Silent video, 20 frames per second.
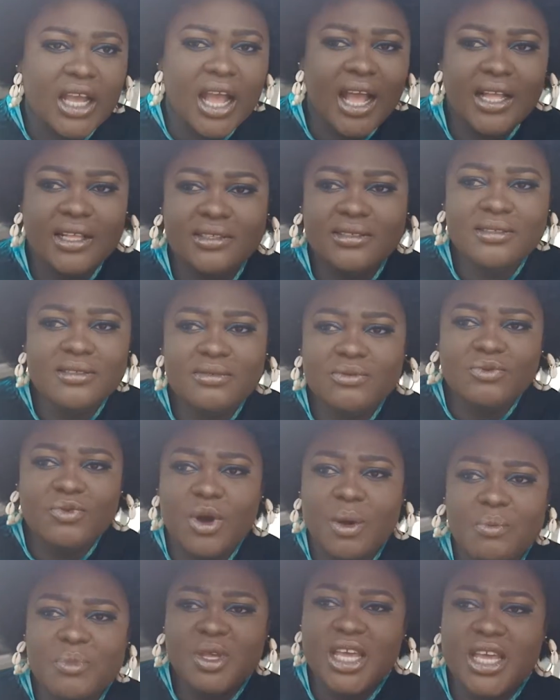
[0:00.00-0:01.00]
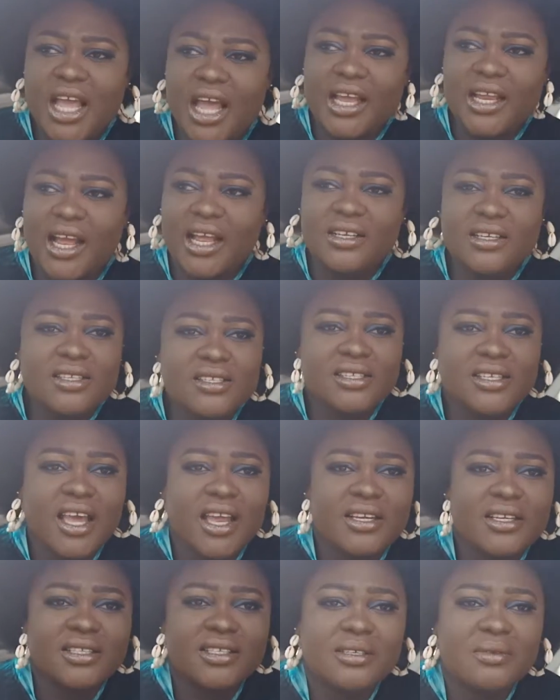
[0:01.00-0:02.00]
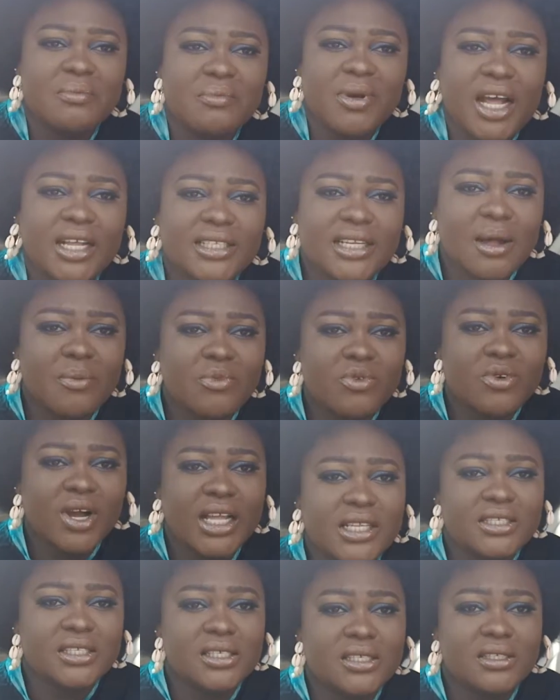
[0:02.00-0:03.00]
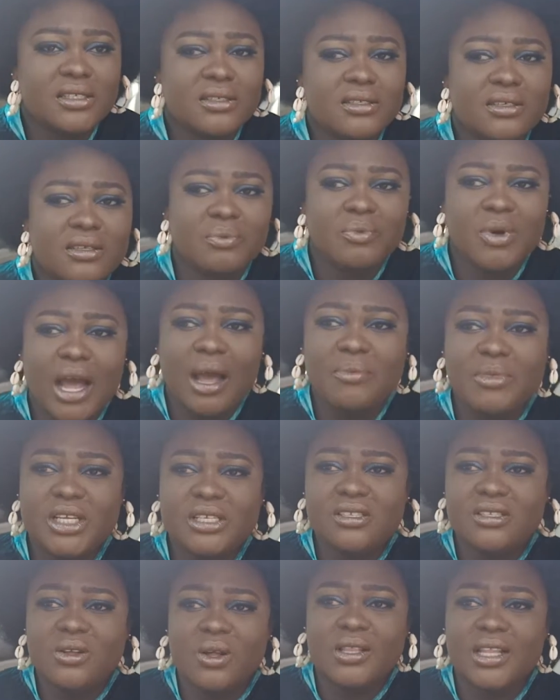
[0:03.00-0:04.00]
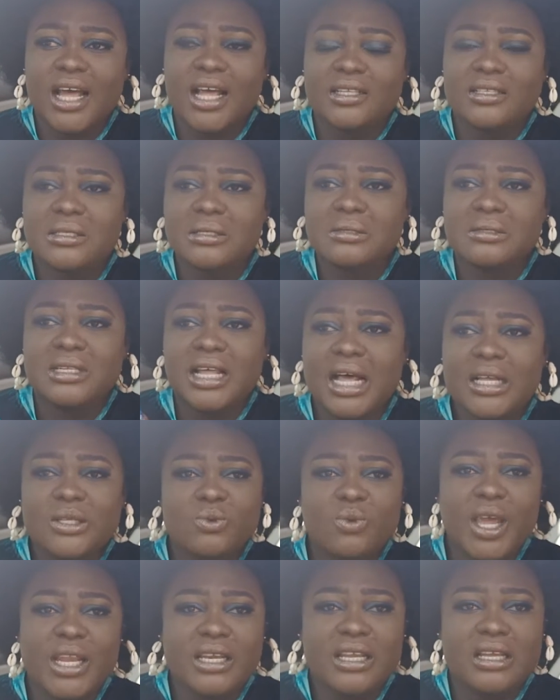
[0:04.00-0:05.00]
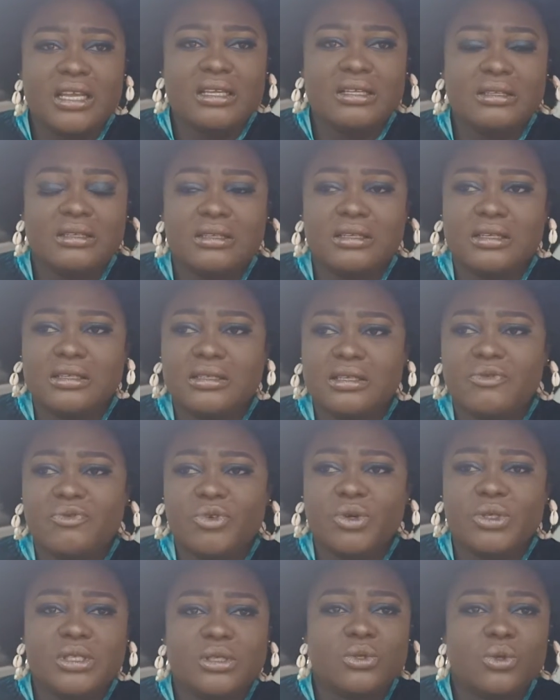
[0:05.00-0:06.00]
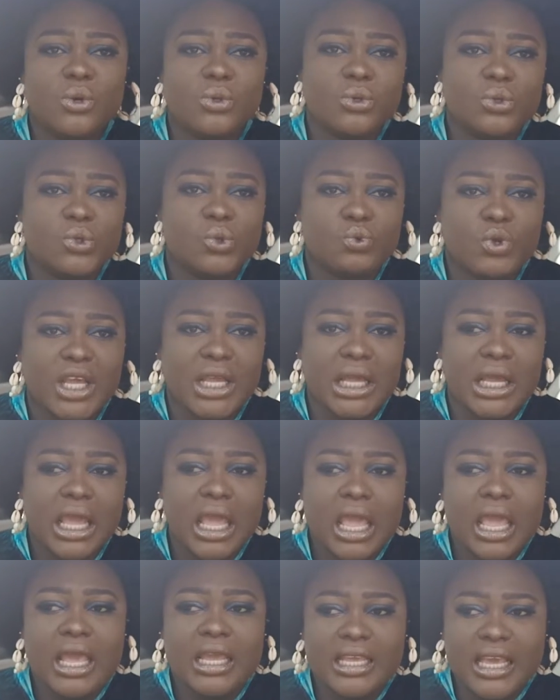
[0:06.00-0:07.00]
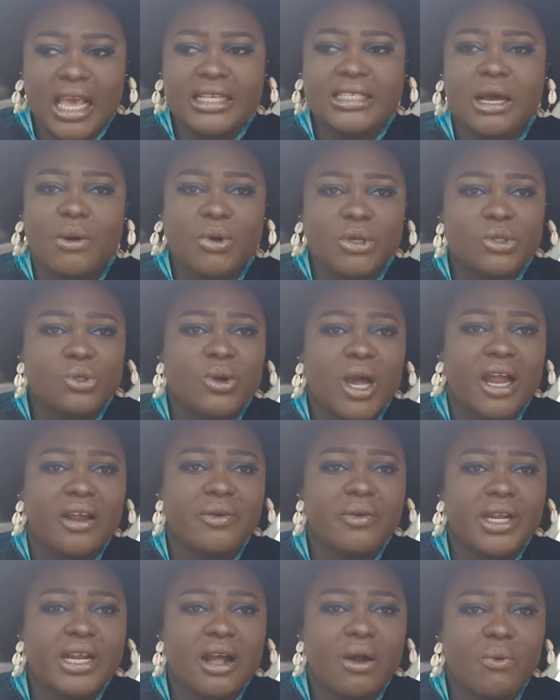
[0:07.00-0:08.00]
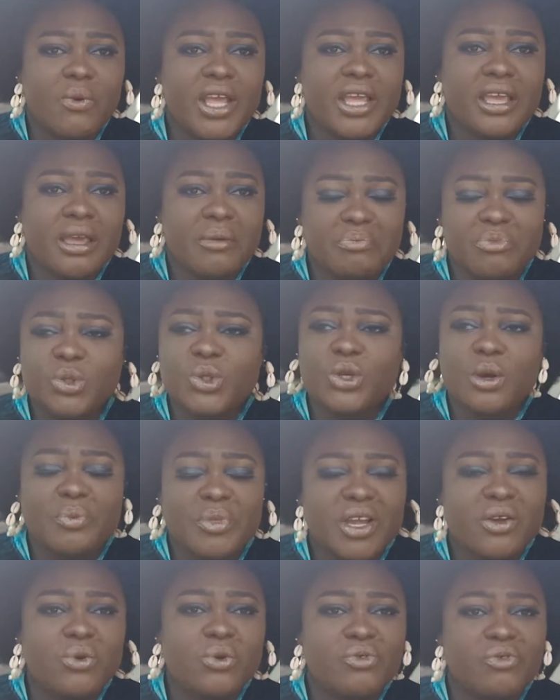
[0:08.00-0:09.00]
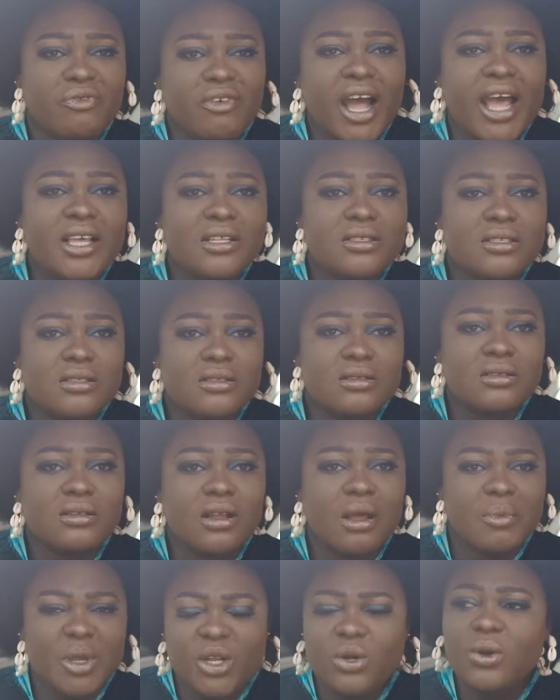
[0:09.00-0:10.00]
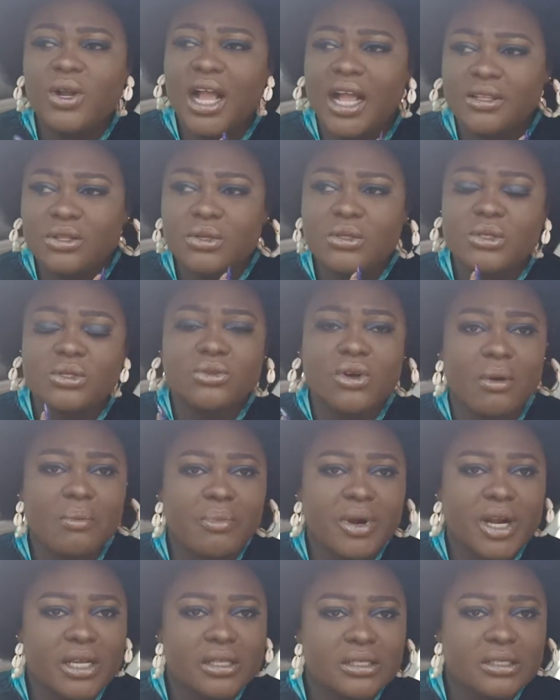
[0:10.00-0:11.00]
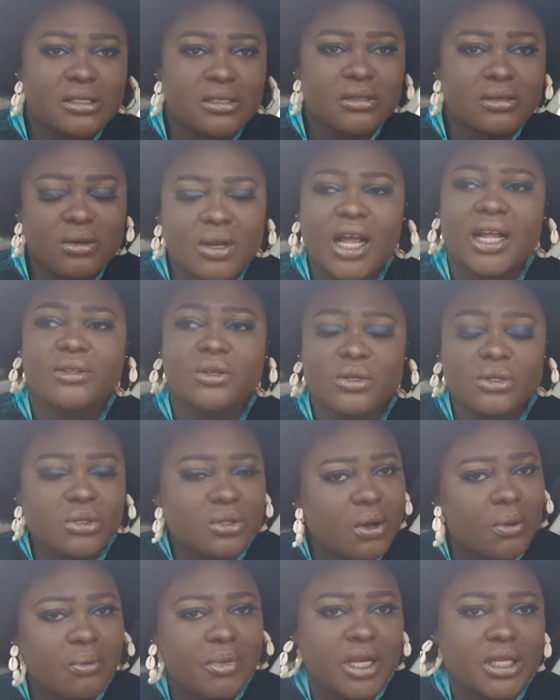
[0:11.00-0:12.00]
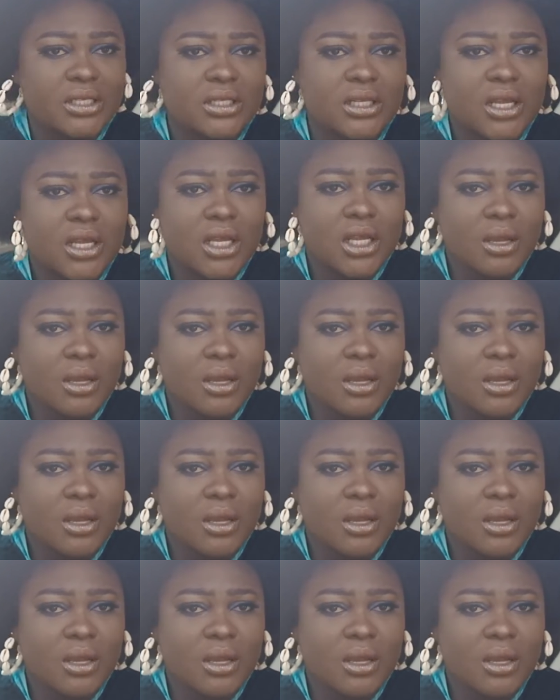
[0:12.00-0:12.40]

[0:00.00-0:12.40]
And for me, I didn't see anything bad Tambuwa did. He probably saw that's where the vote is going to swing. Yes, I want to agree that Wike put up a good fight. I mean, look at those numbers.